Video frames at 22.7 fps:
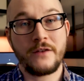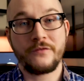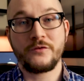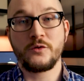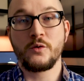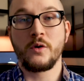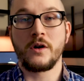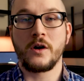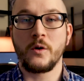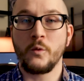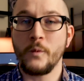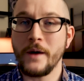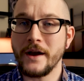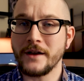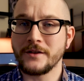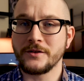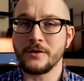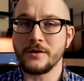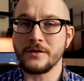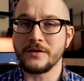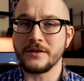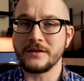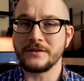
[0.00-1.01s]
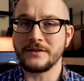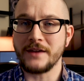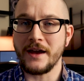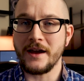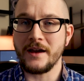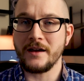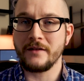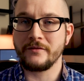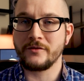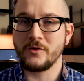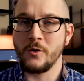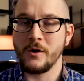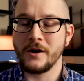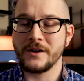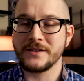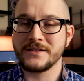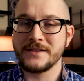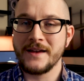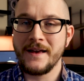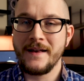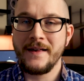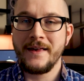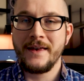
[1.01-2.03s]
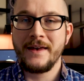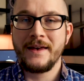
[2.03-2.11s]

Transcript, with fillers: if you are awake during the day, of course.